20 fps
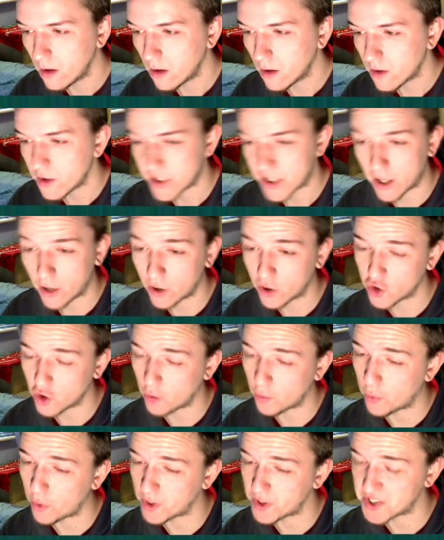Schalke
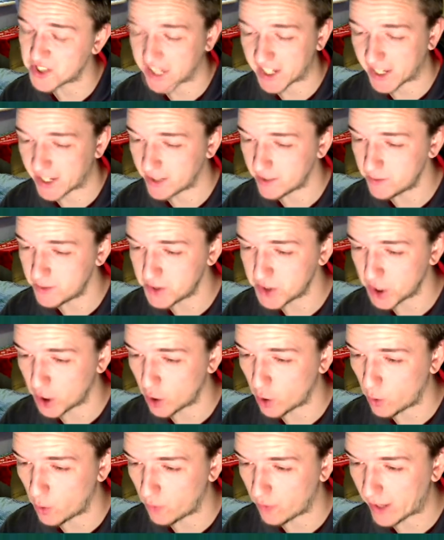dropped points again,
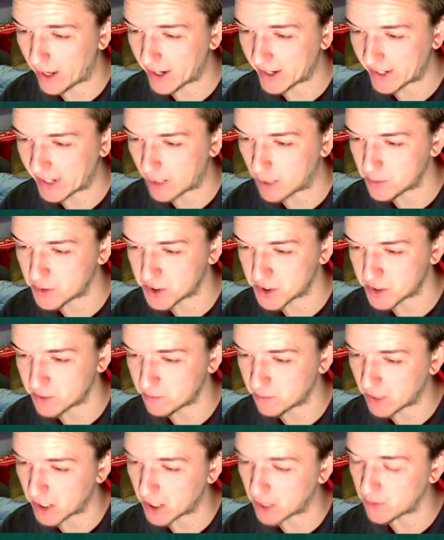so that gap's
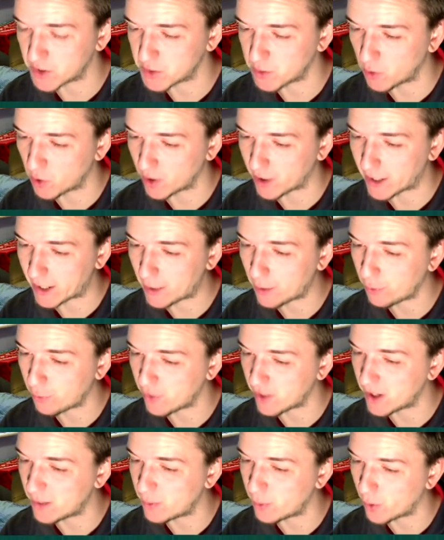even smaller now.
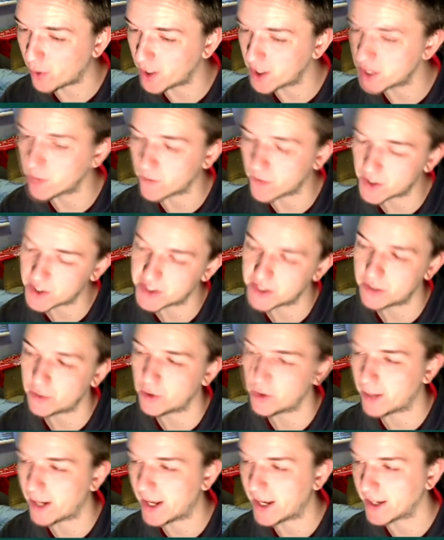3 points with us still to
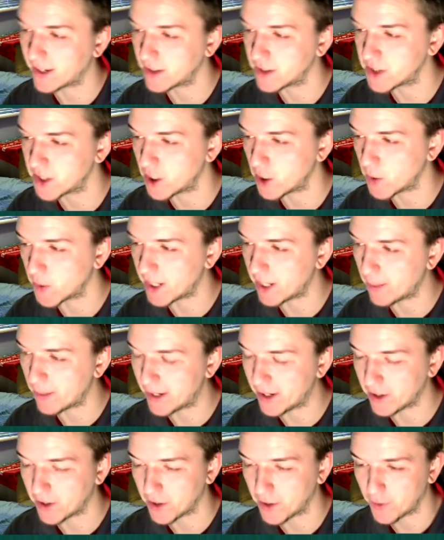play. So they
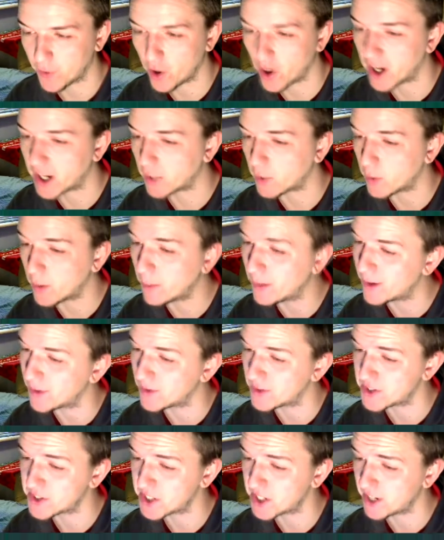played on the Friday. We play on
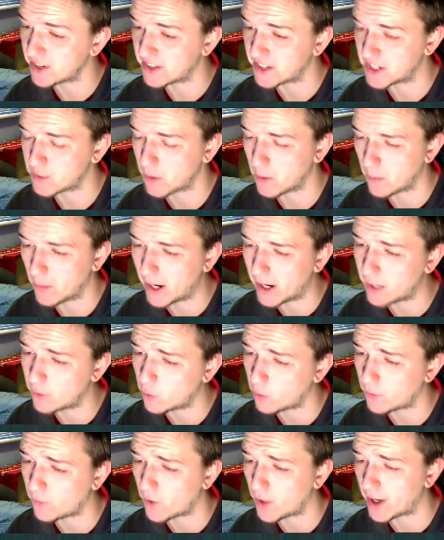the Sunday, so we may
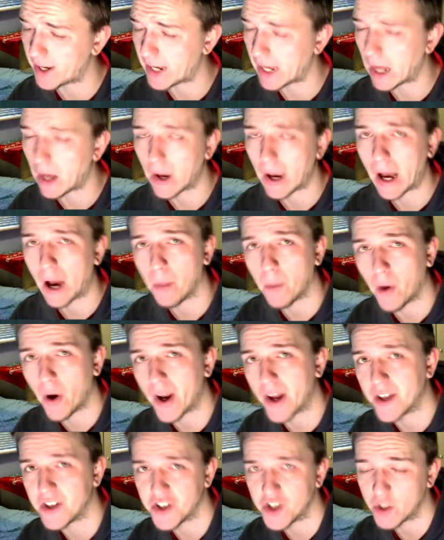well find out how
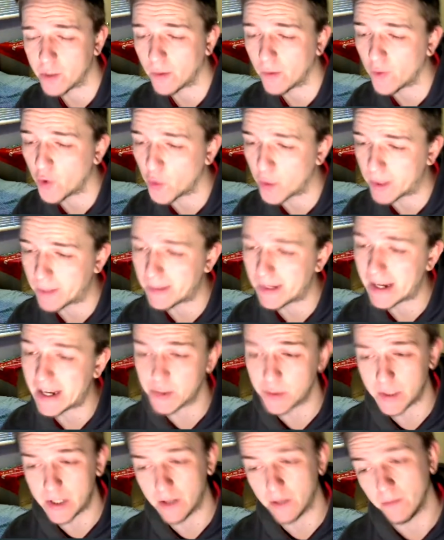Bayern do before we play
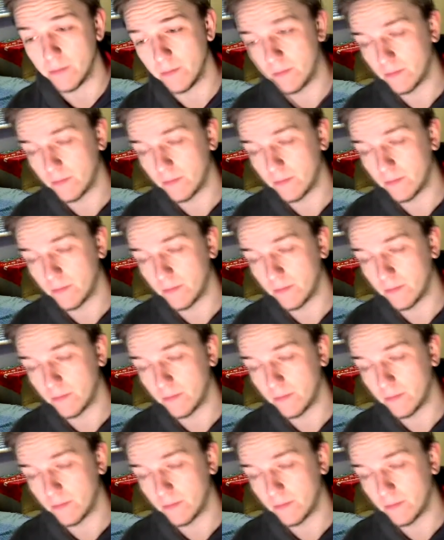as well.